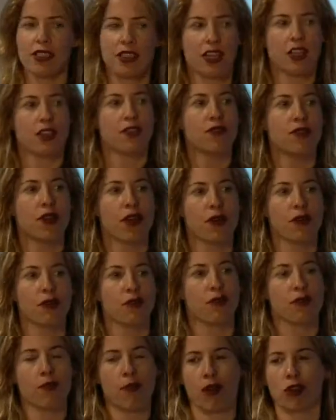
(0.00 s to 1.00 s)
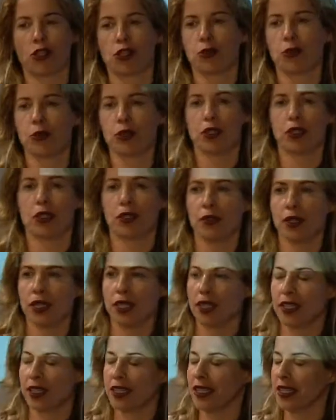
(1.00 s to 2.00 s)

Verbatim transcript: that you know from Marshall McLuhan?